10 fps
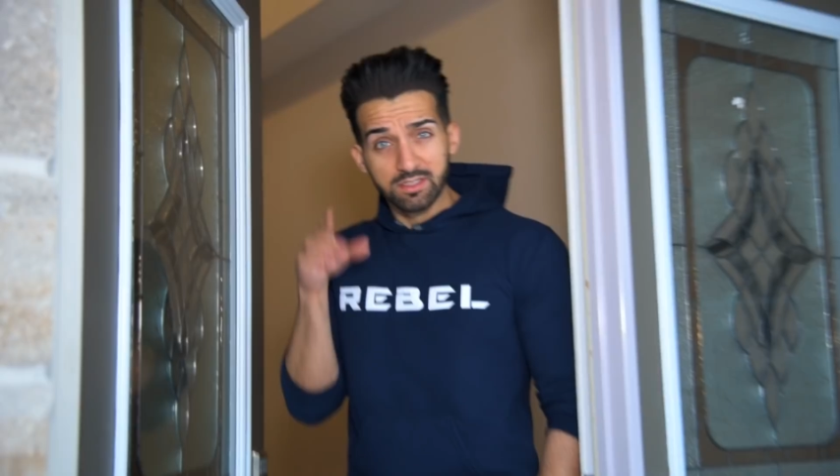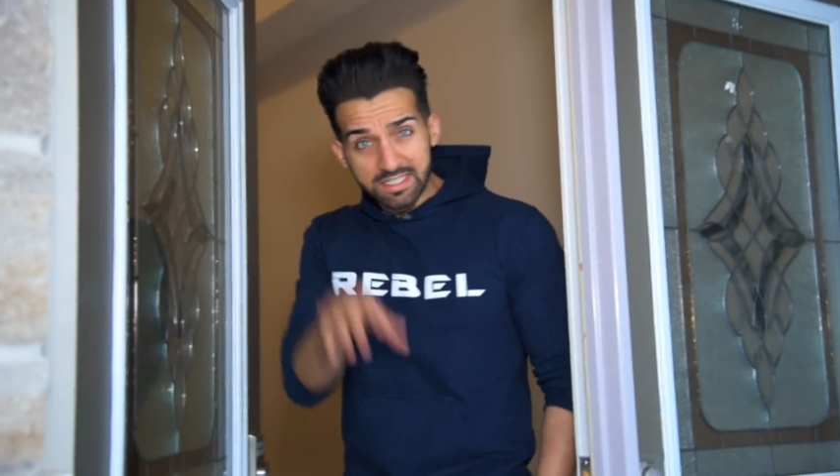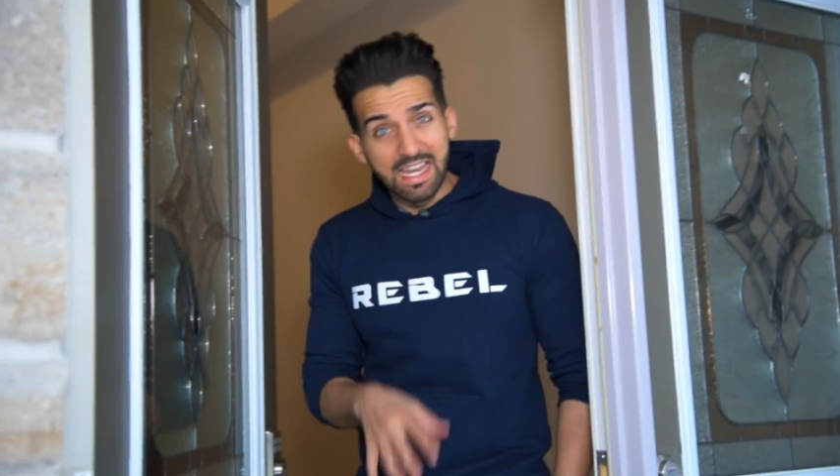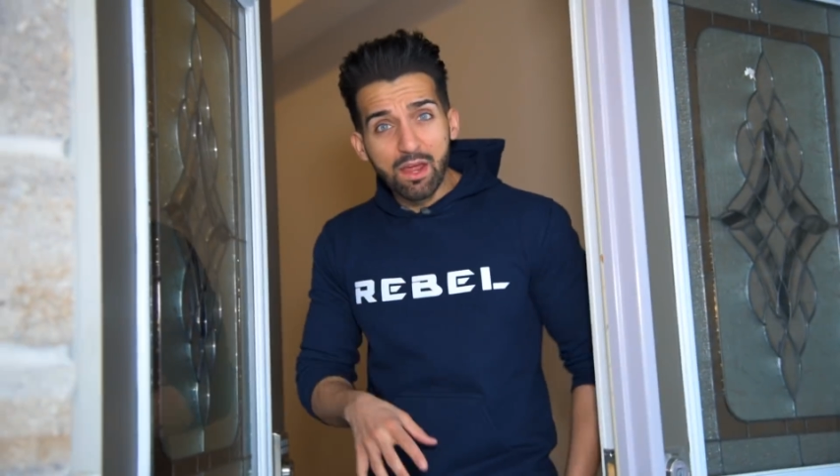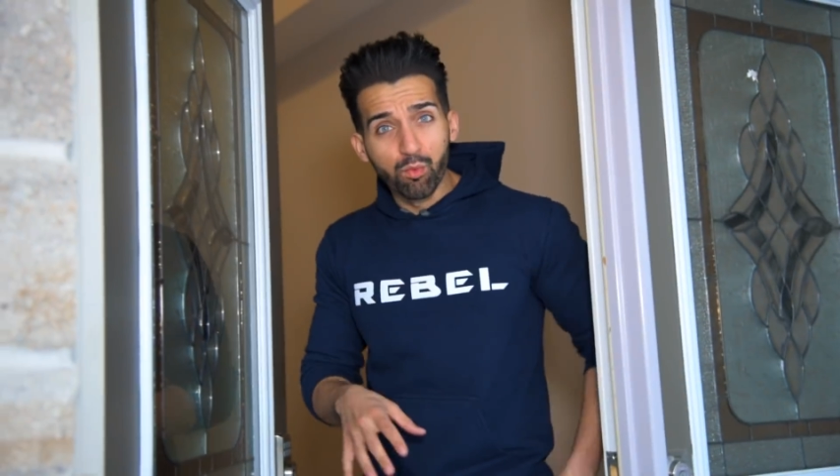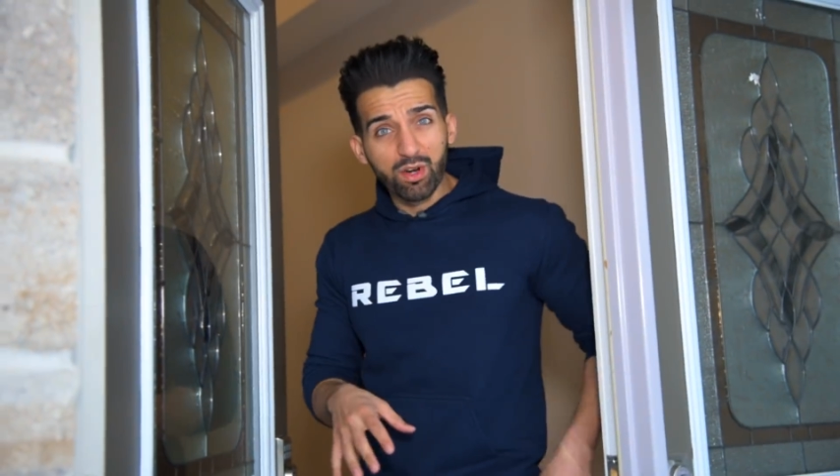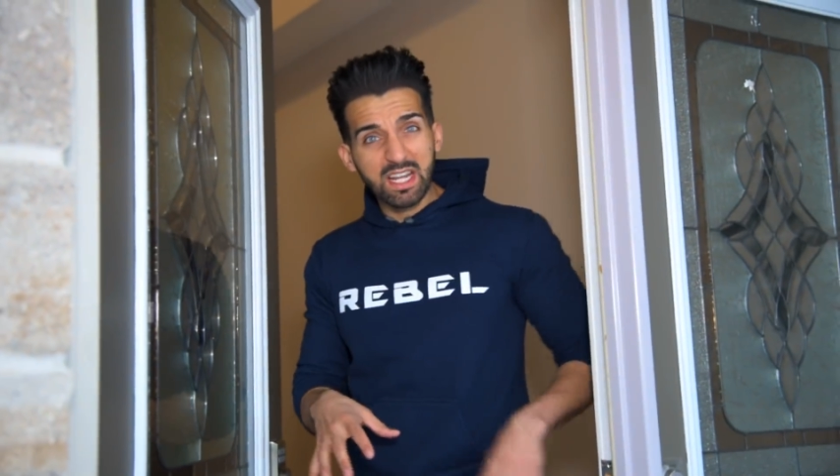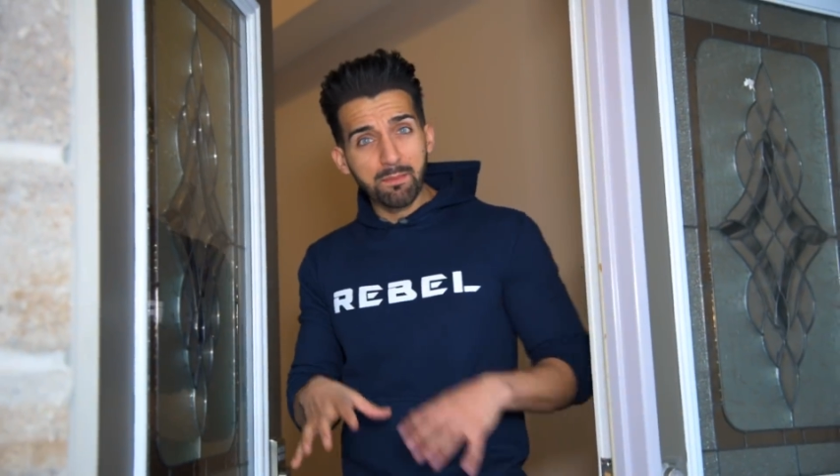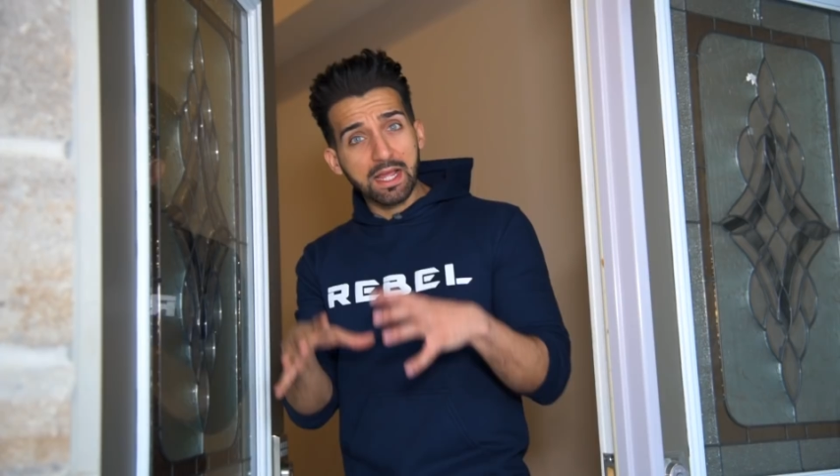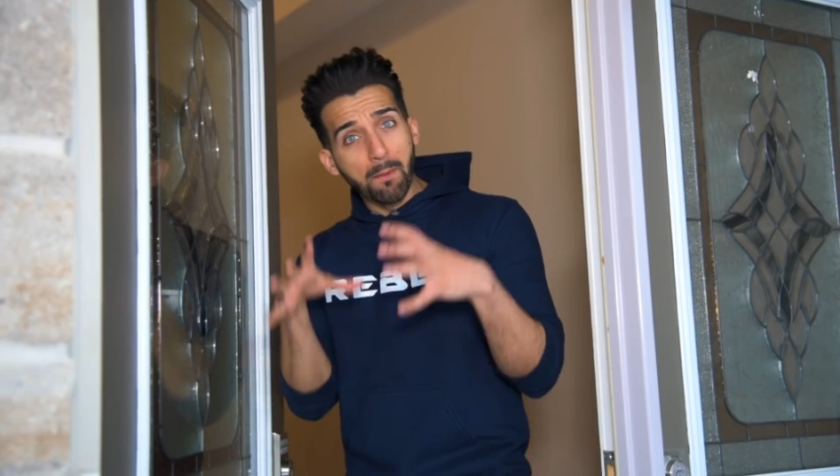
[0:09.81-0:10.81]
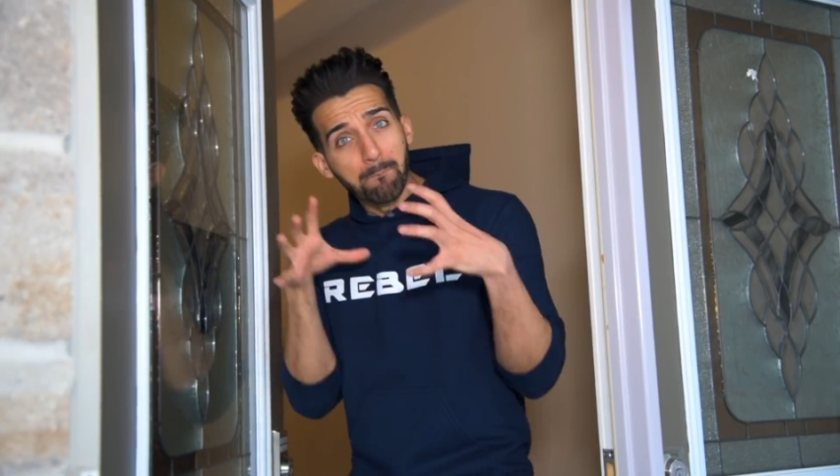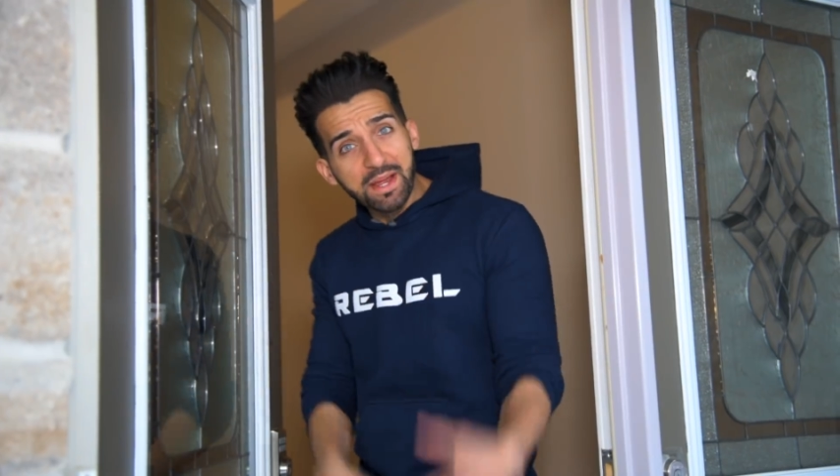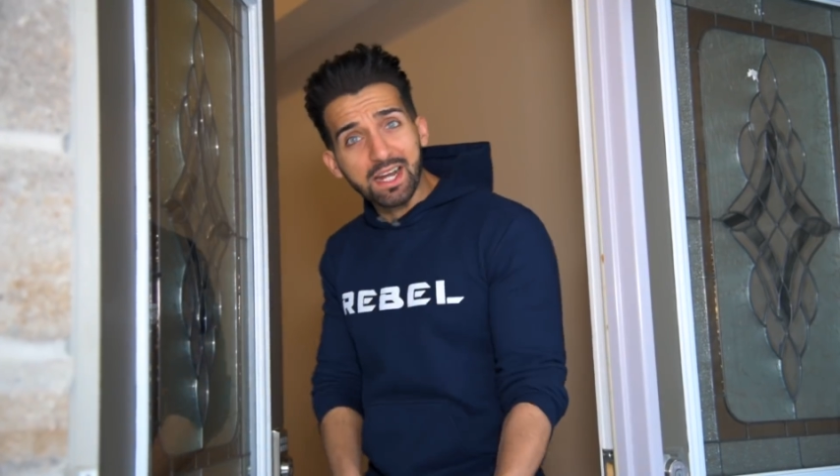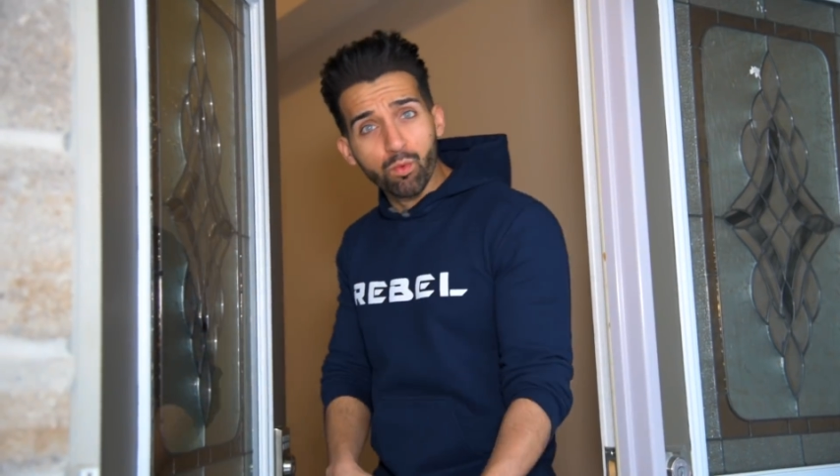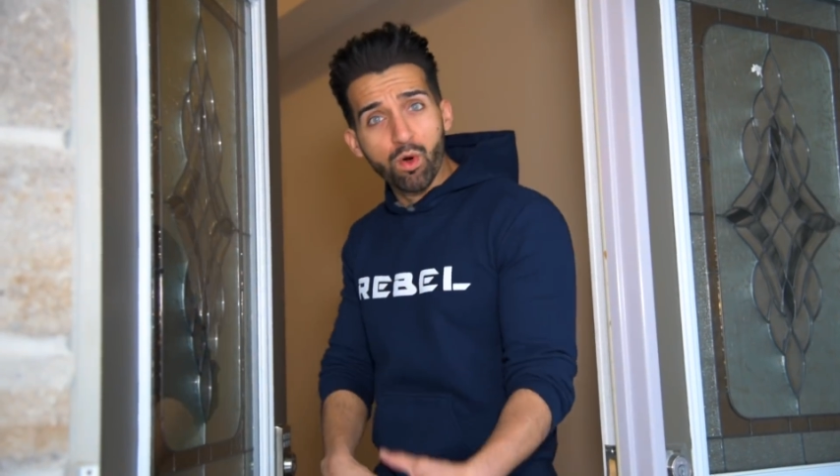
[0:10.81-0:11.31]
Today we're gonna make a
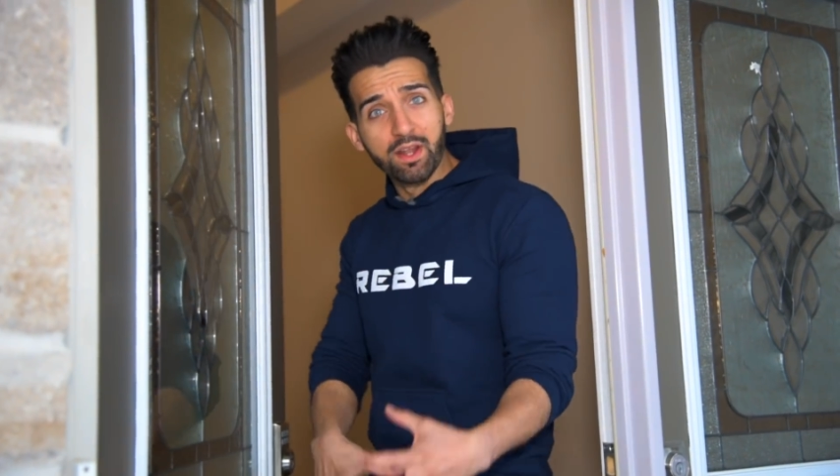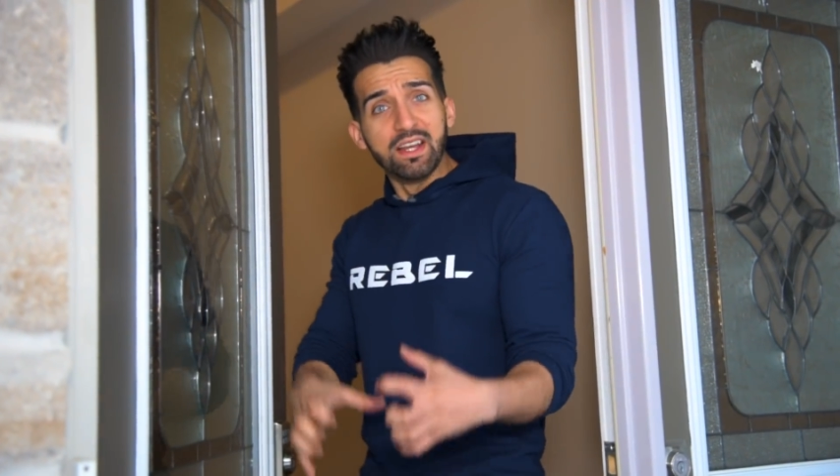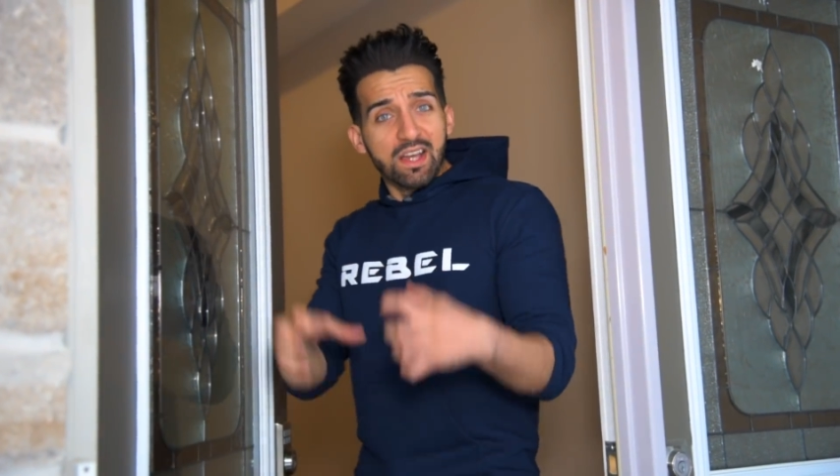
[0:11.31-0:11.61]
bigger one